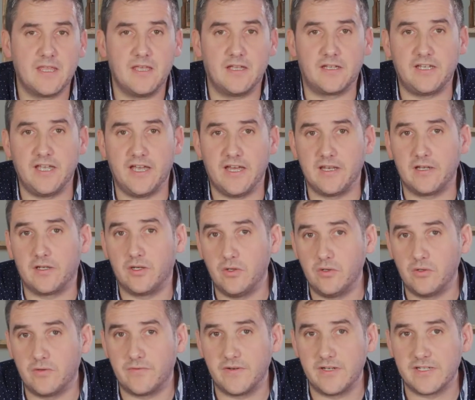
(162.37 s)
a can of
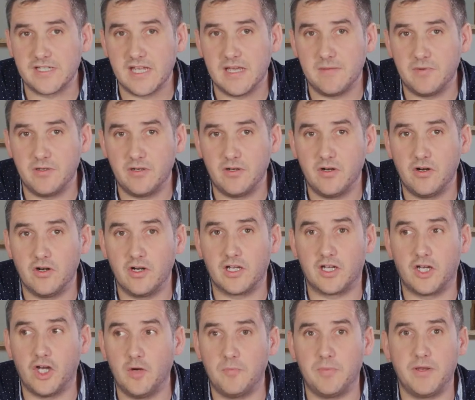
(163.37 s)
Coke, for example, or a
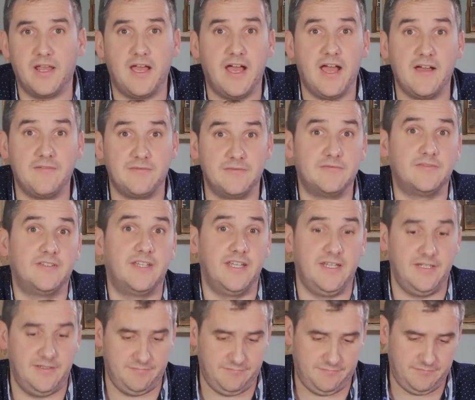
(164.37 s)
cup and a half of
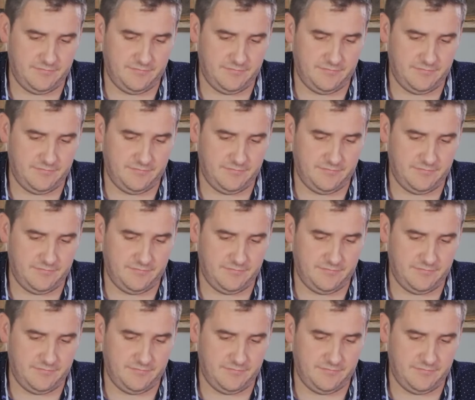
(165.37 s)
tea.